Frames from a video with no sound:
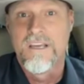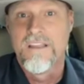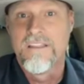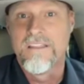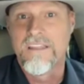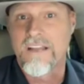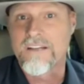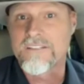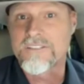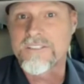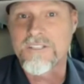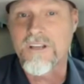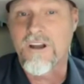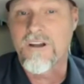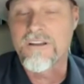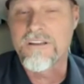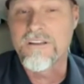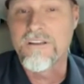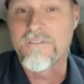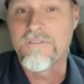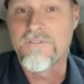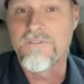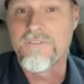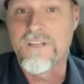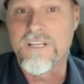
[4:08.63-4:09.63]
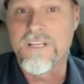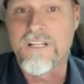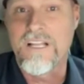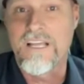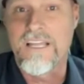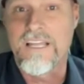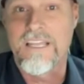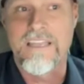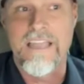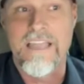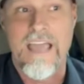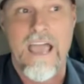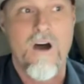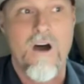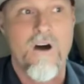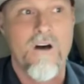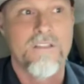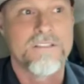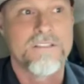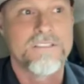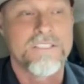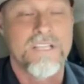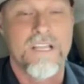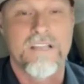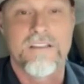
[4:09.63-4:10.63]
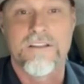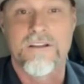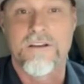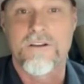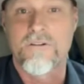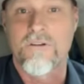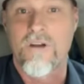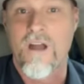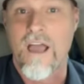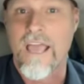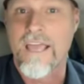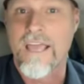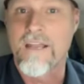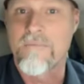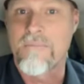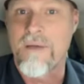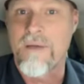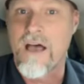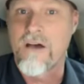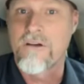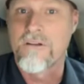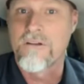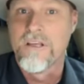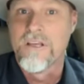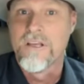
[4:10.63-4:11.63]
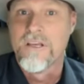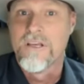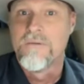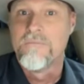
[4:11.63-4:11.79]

They're starting to feel it. And now all of a sudden they're crying about